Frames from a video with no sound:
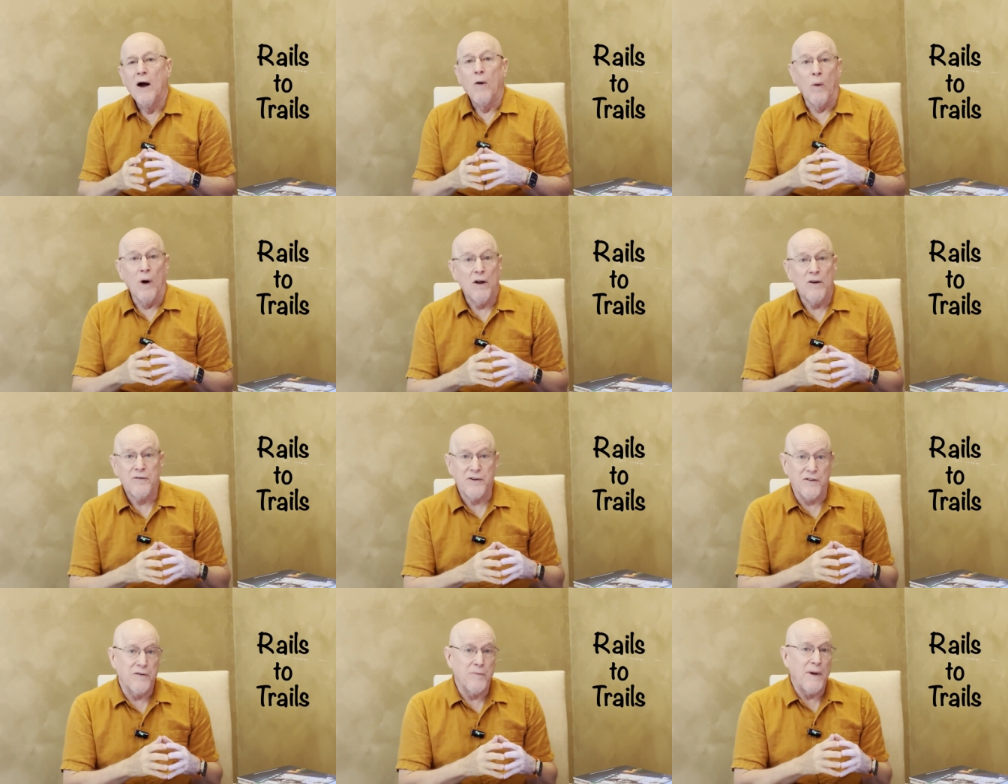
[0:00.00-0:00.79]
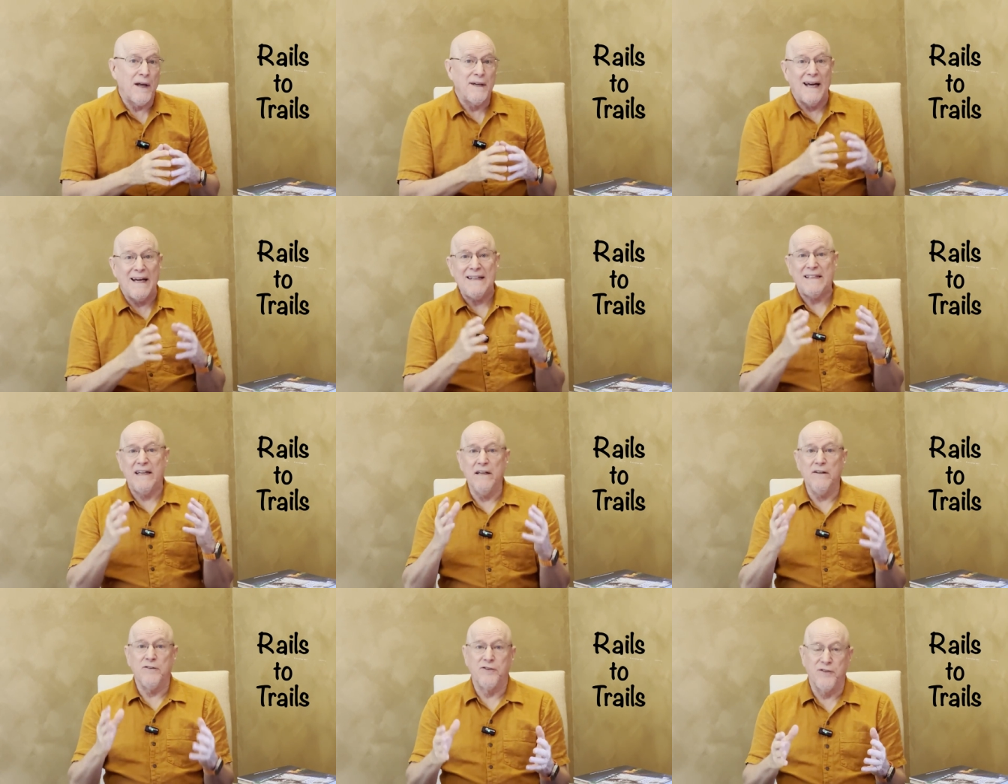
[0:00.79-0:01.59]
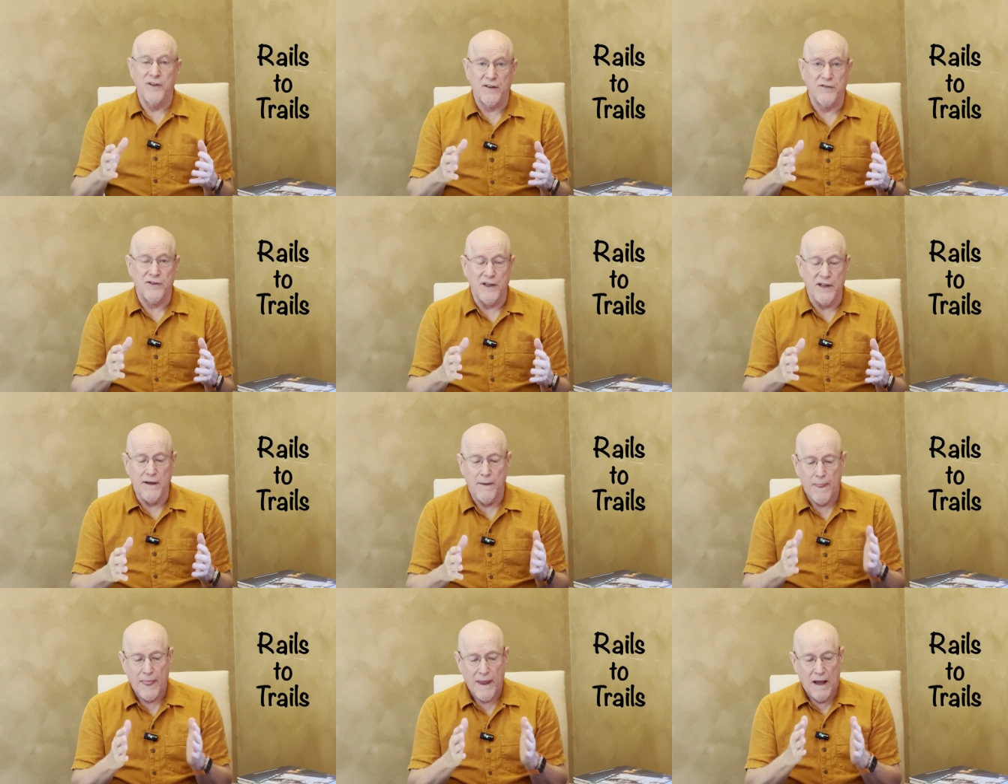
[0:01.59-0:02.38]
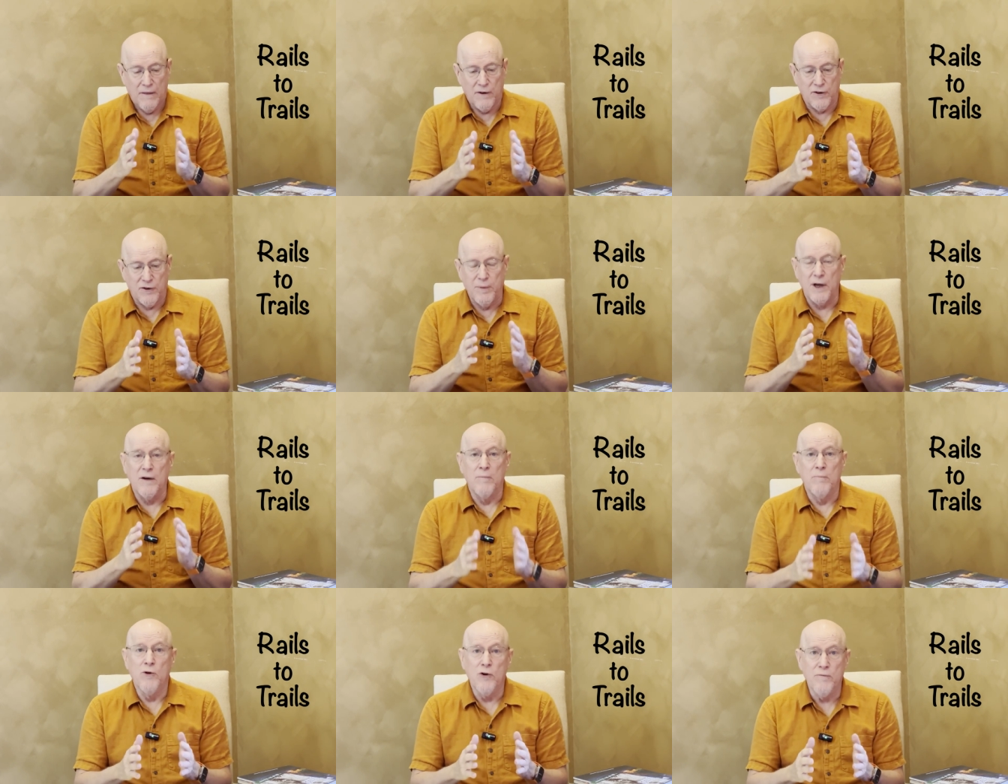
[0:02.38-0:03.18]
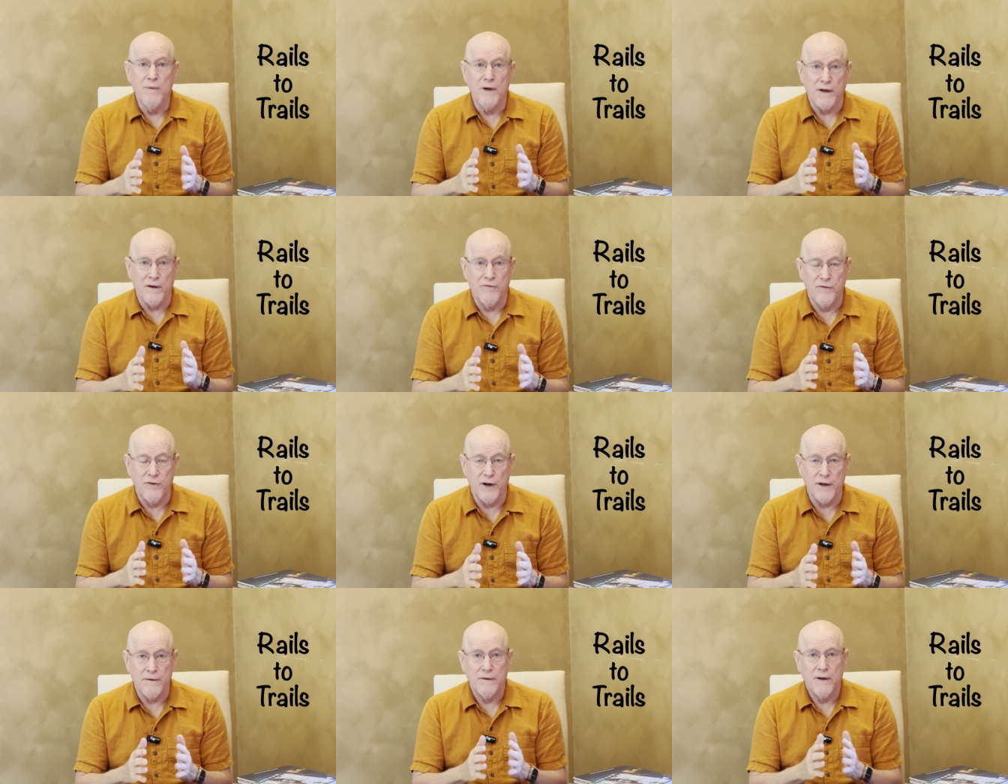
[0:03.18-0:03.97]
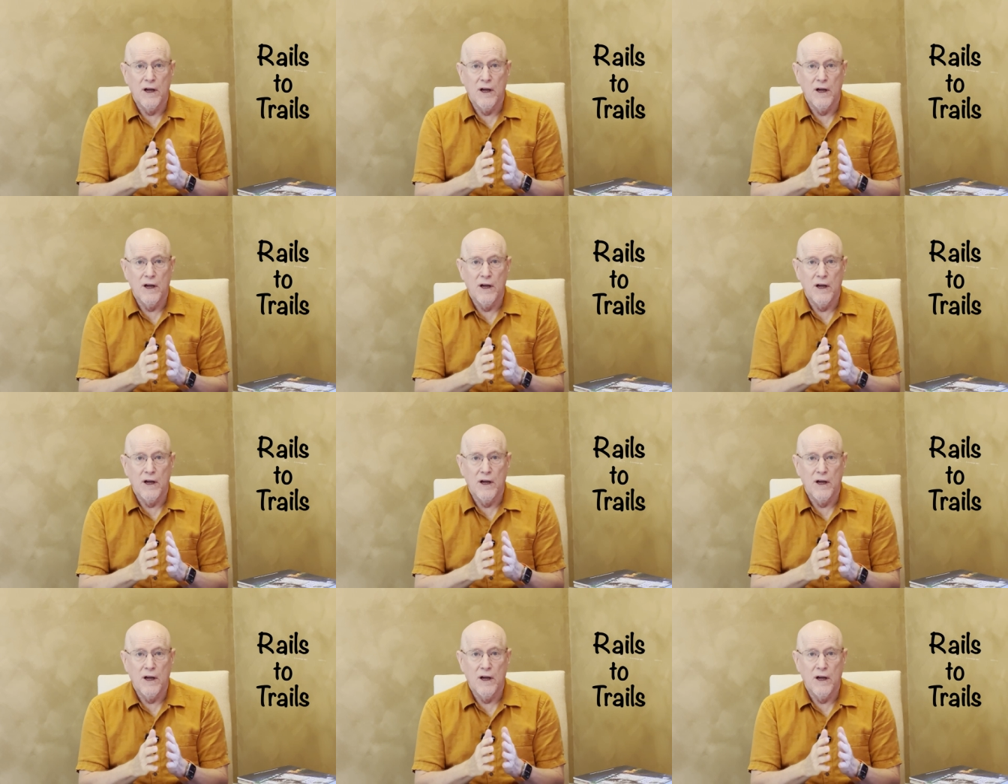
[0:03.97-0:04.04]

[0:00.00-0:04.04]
Well, since about 1960, there's been a movement afoot